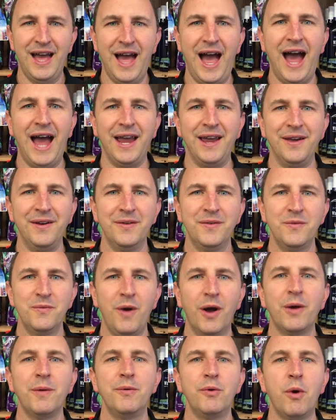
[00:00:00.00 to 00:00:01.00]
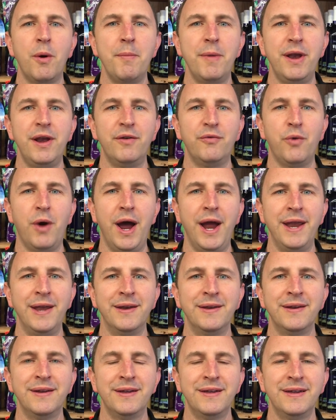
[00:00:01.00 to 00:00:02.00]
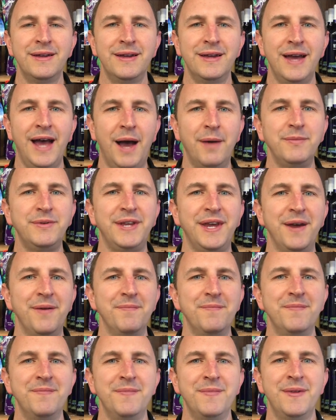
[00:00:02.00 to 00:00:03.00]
Hi, welcome to One Minute of Wine. I'm Tim.